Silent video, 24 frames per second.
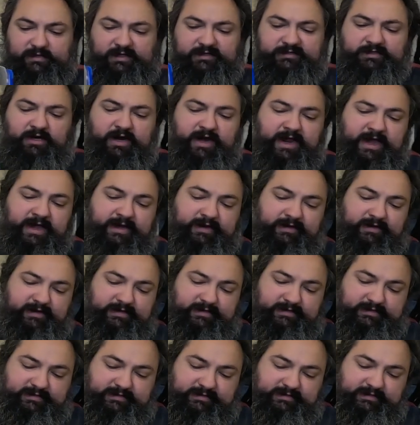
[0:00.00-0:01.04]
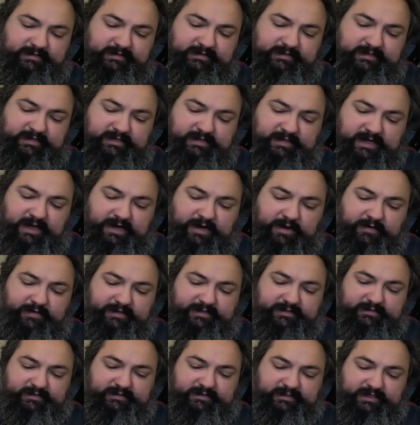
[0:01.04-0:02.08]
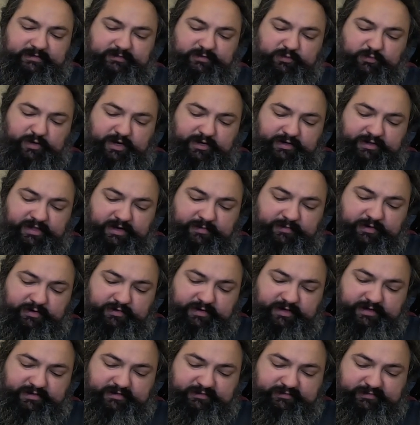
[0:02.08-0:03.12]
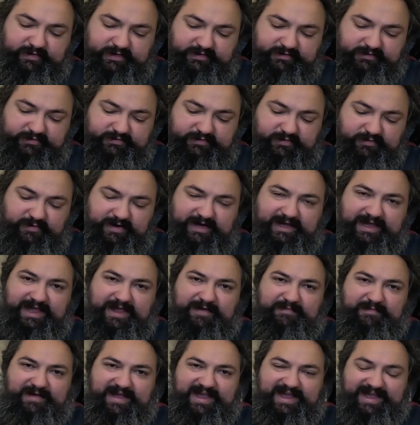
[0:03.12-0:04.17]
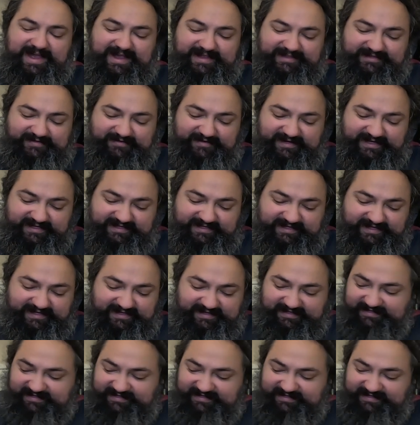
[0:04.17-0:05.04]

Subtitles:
Sorry, I know it seems weird that I'm doing it this way. I just want to get my hands greasy.